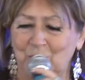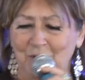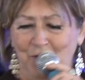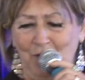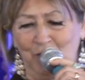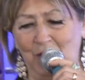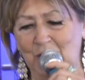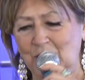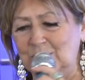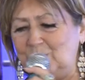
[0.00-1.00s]
River
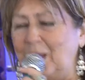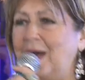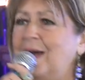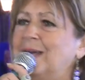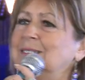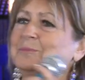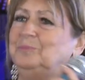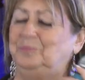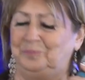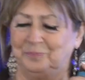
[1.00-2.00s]
flows by.
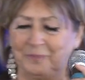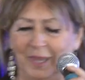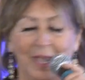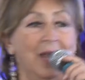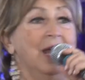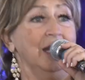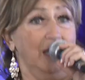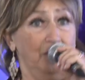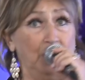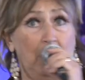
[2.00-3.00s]

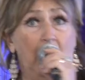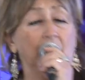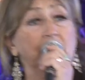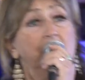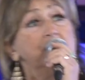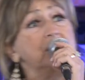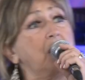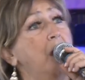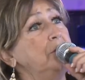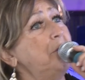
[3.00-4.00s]
In the long years
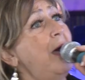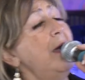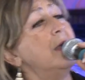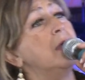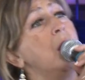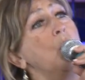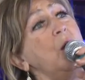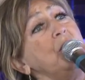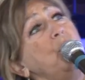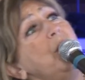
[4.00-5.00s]
gone by,
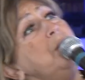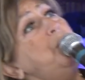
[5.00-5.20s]
when the red